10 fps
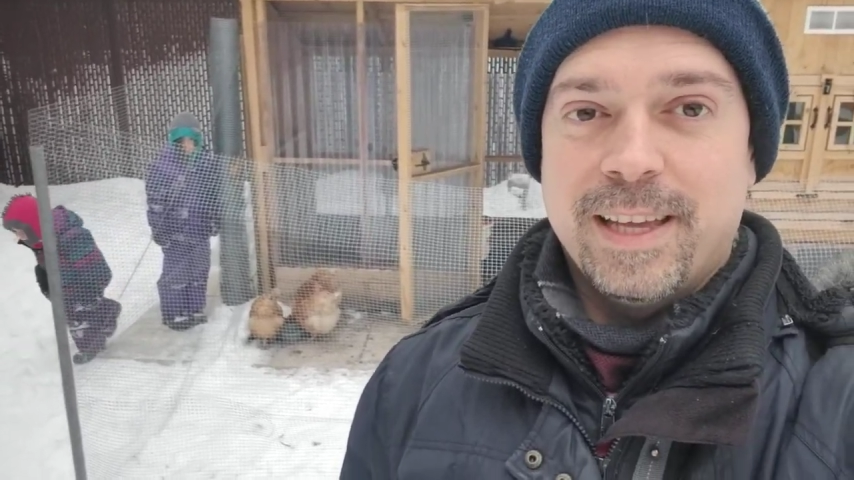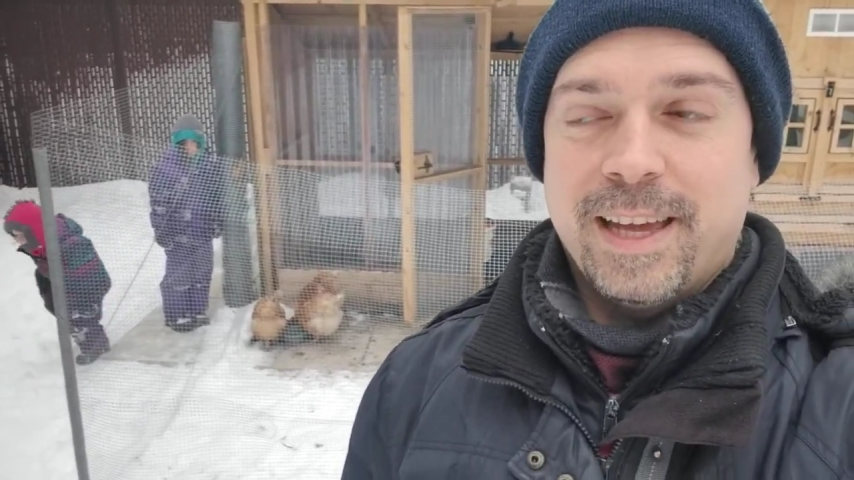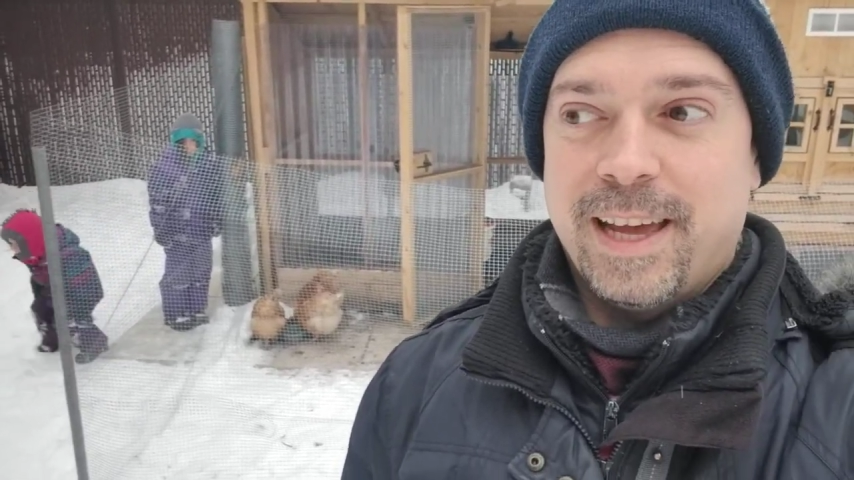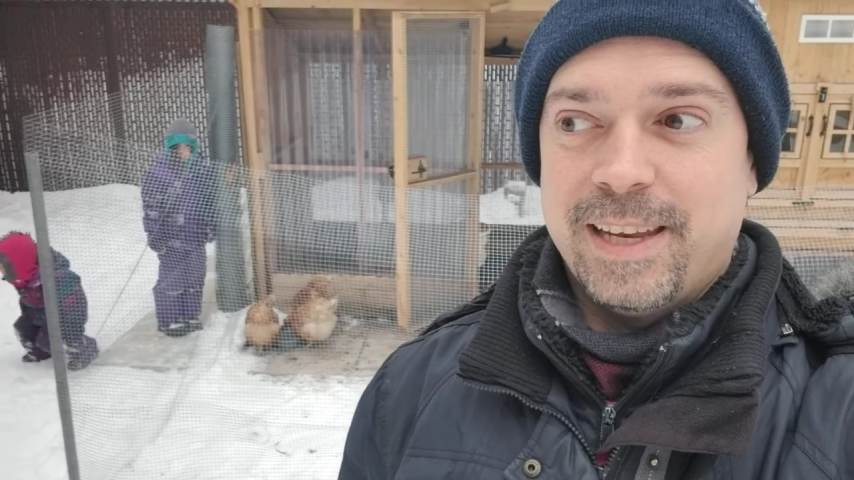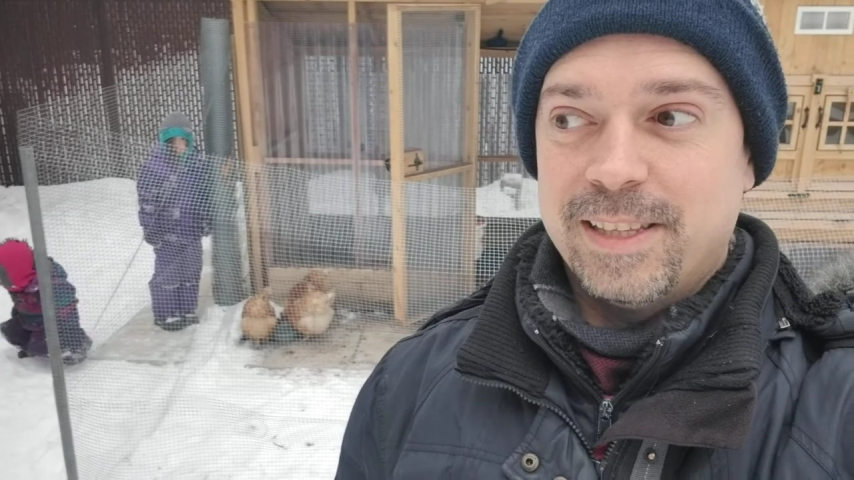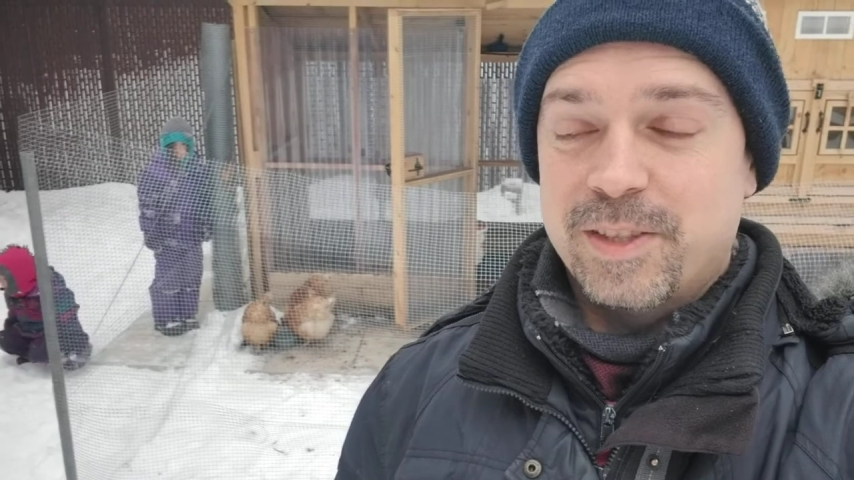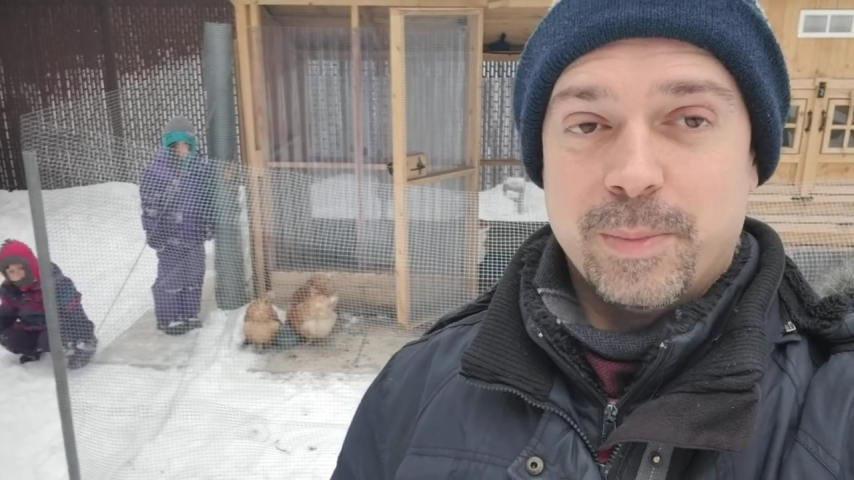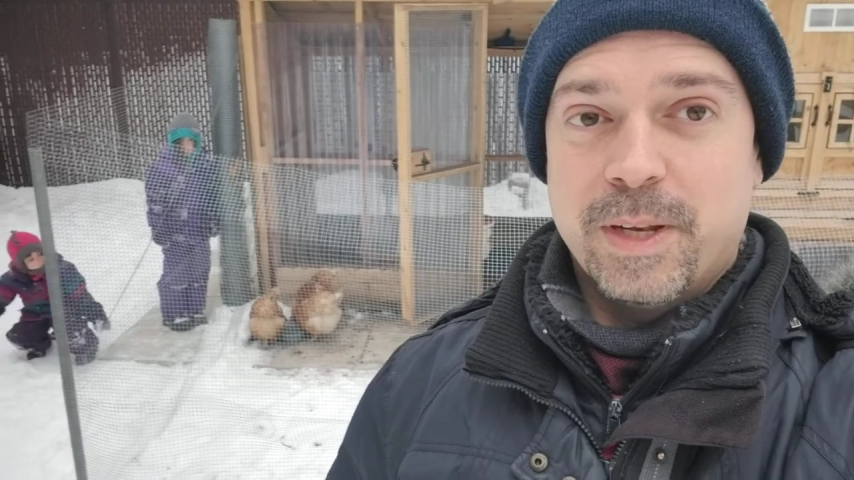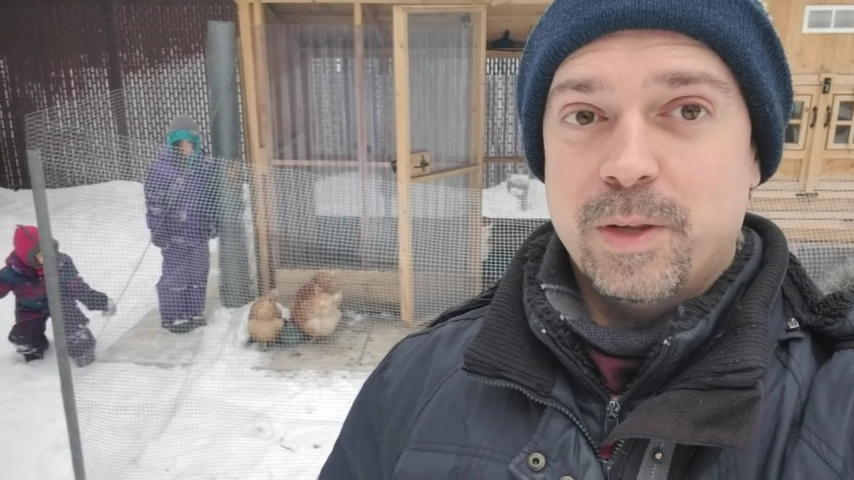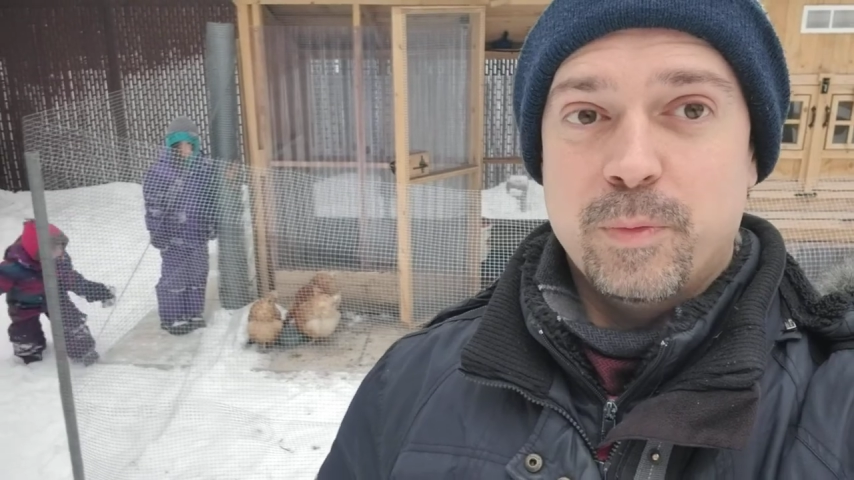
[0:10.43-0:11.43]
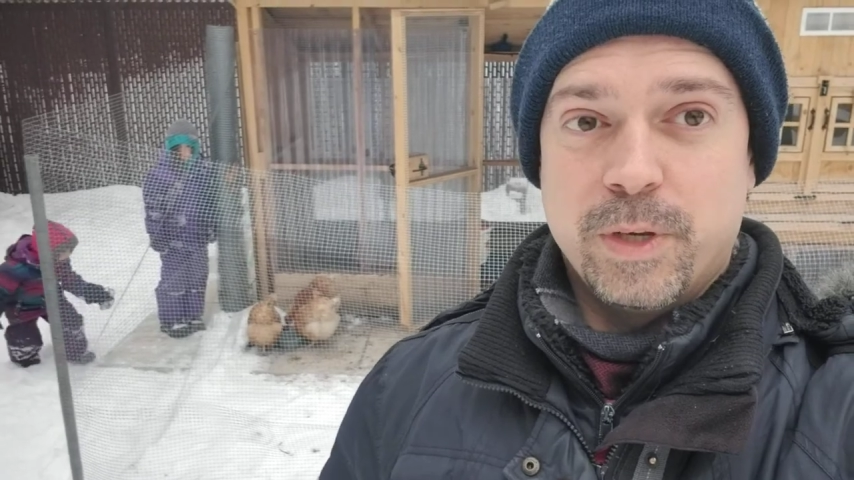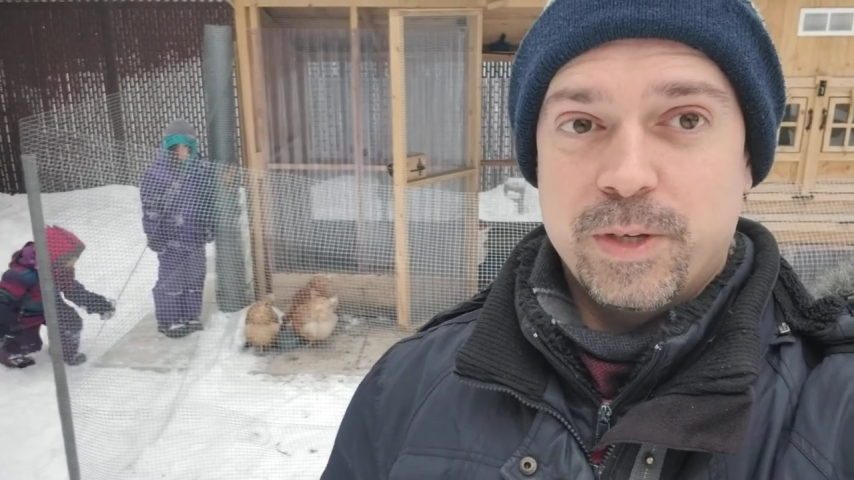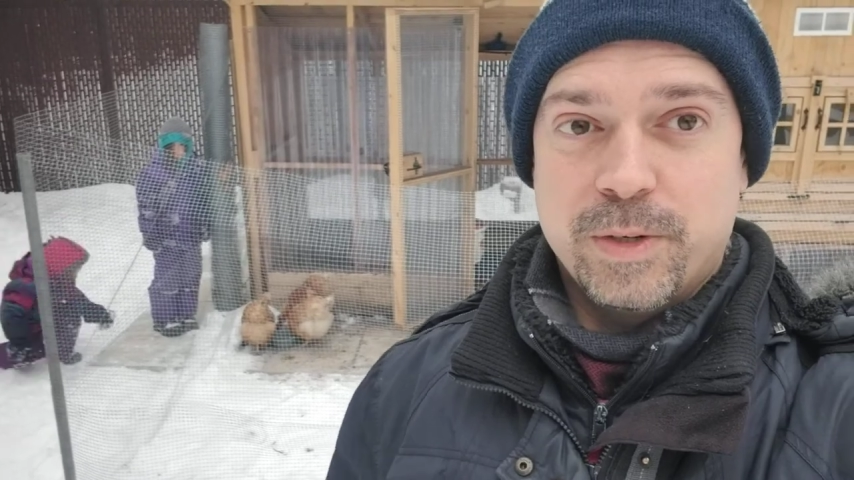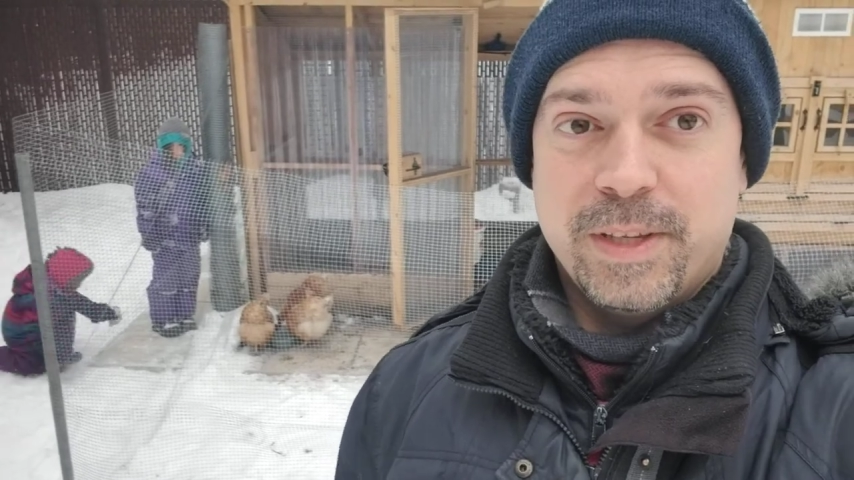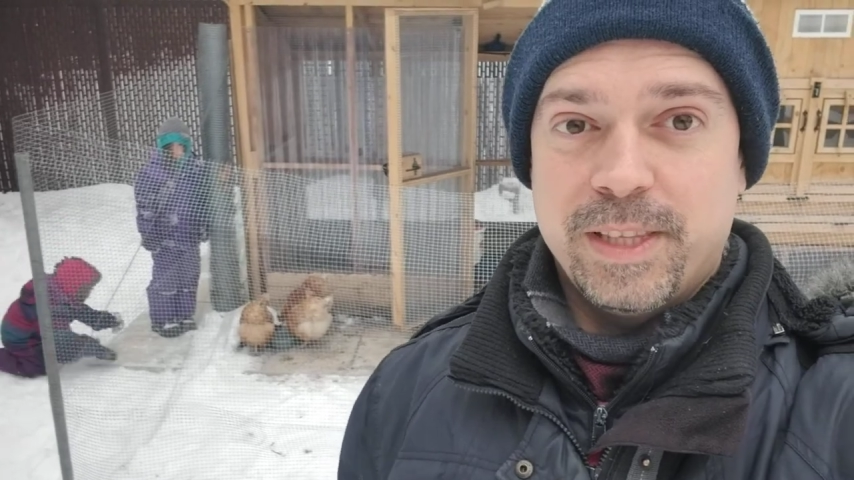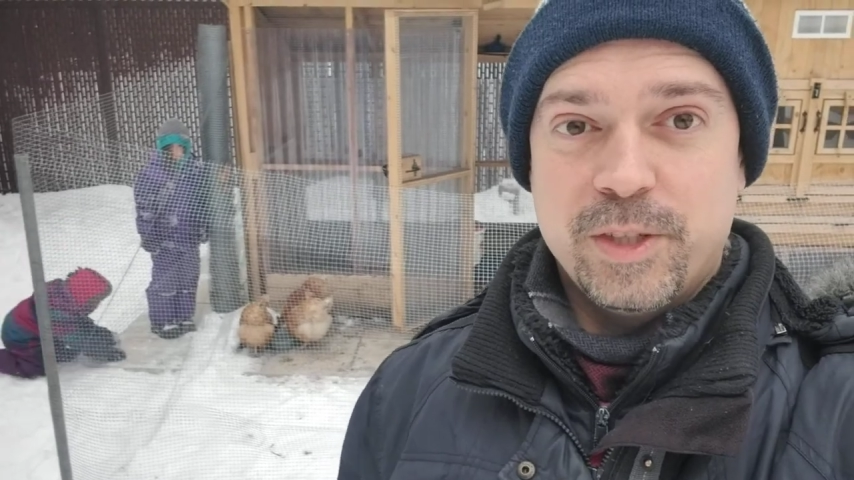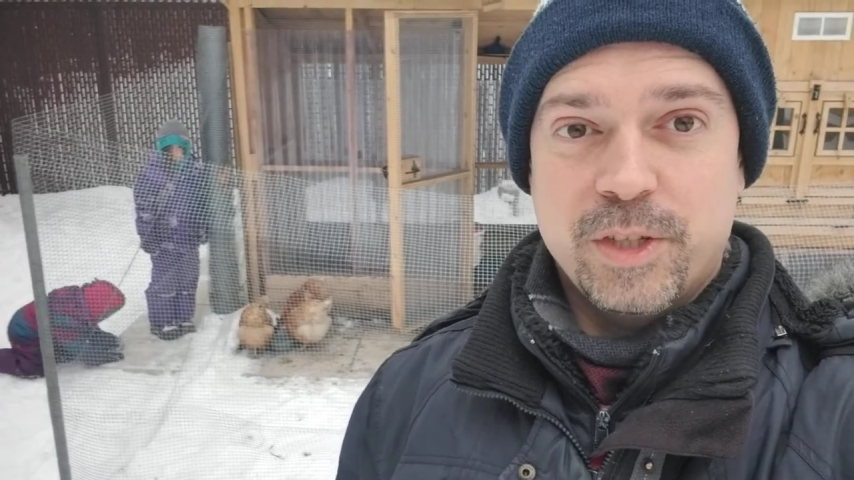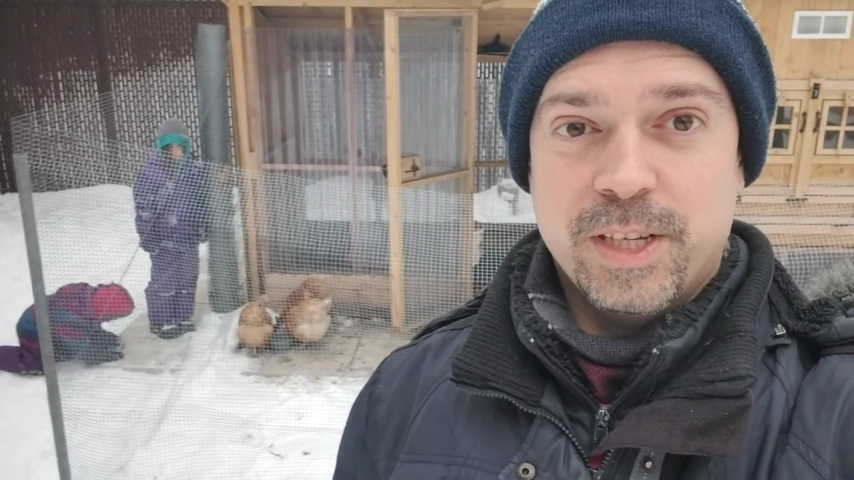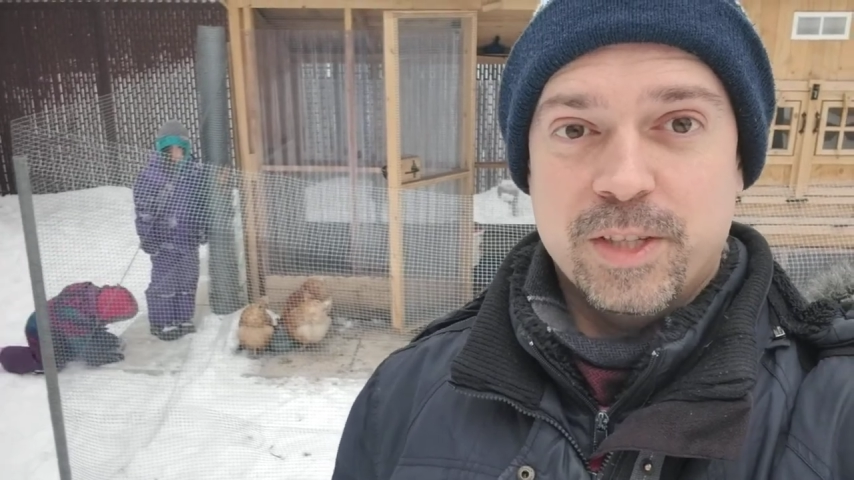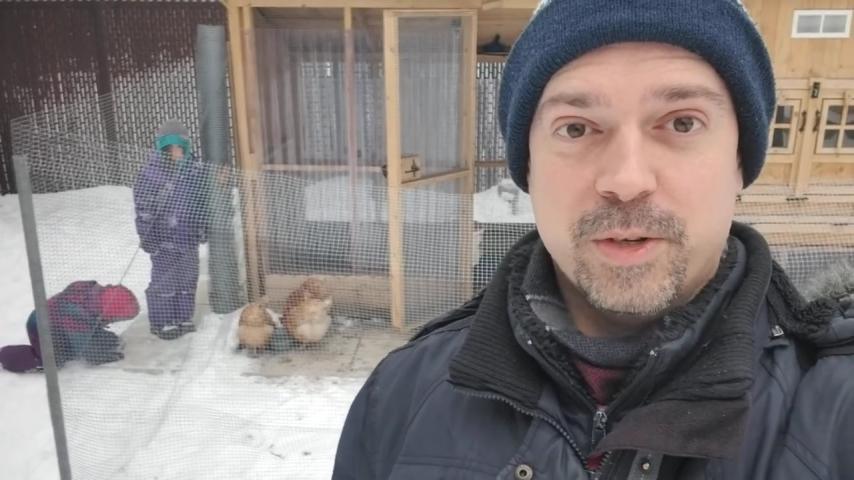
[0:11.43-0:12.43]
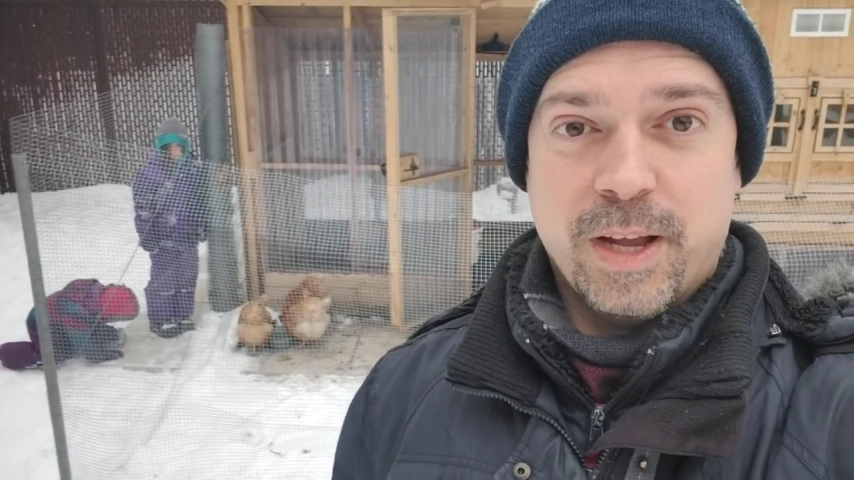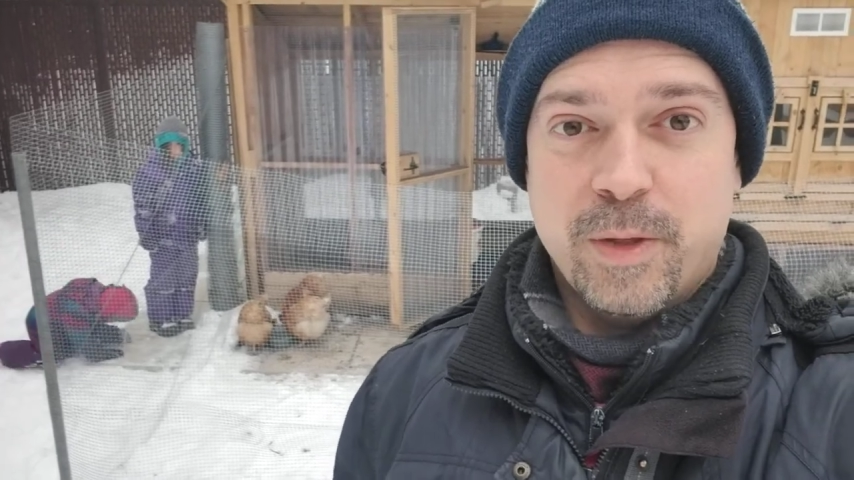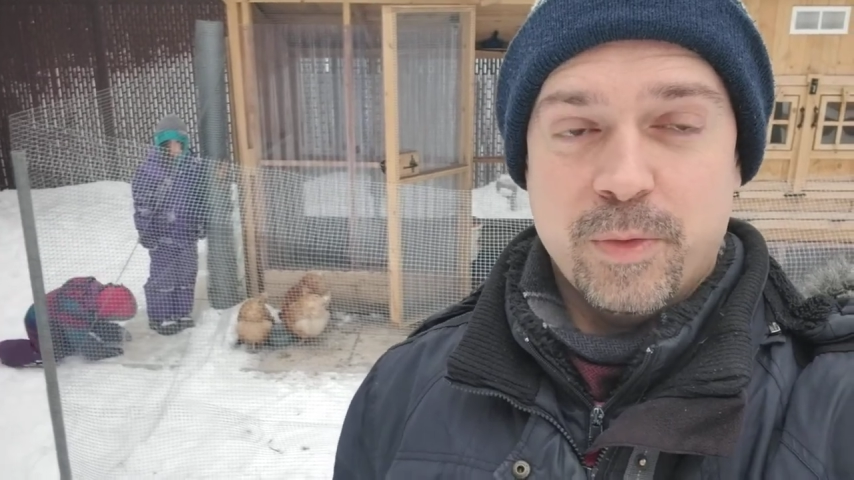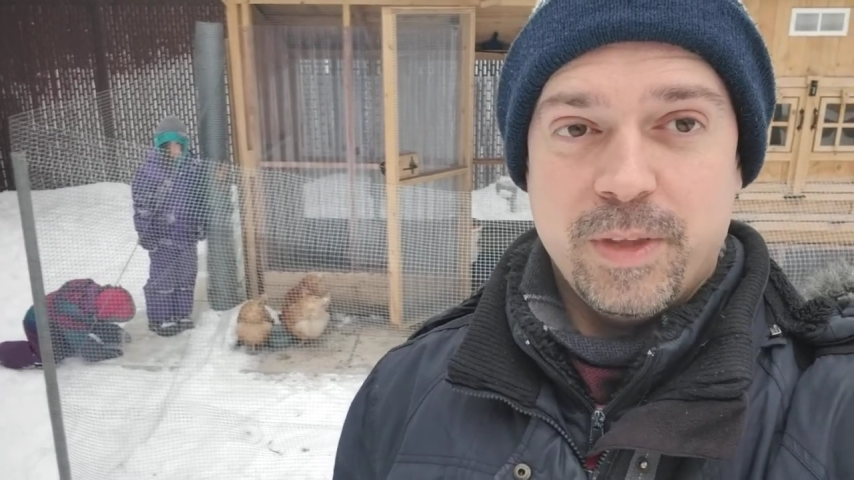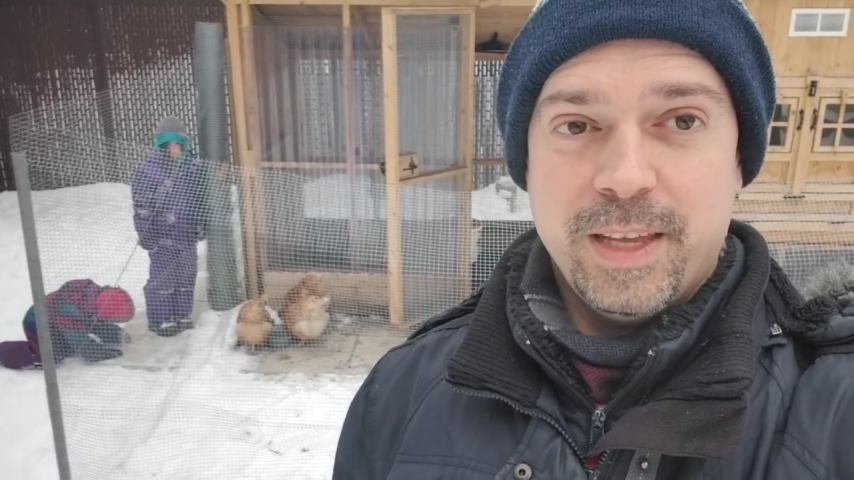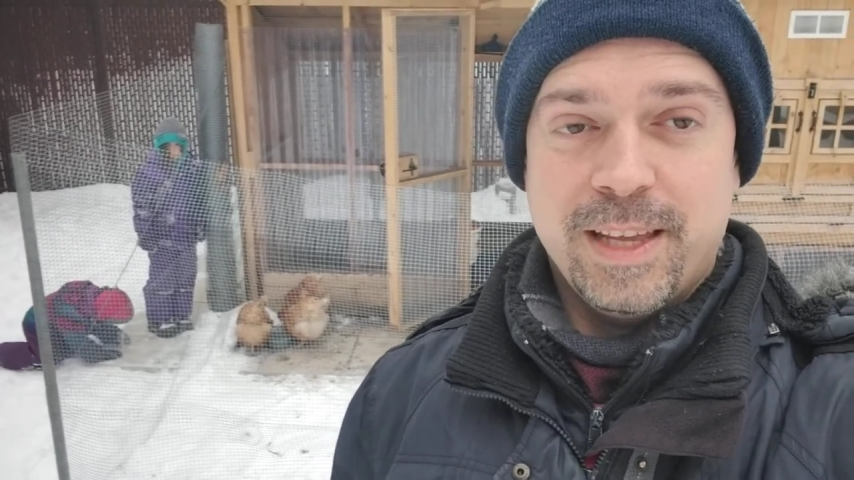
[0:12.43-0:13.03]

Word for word: and it's the middle of winter, and these chickens are healthy,